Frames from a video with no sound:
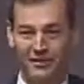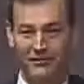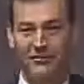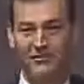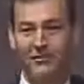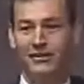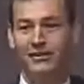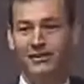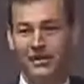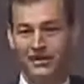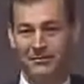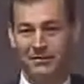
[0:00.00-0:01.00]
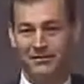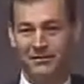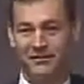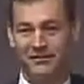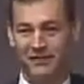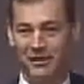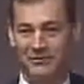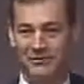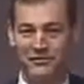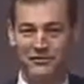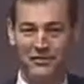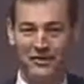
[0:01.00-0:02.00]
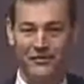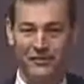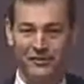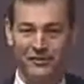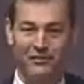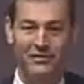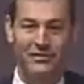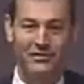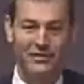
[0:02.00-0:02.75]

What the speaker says: and there's still a lot of misconceptions out there.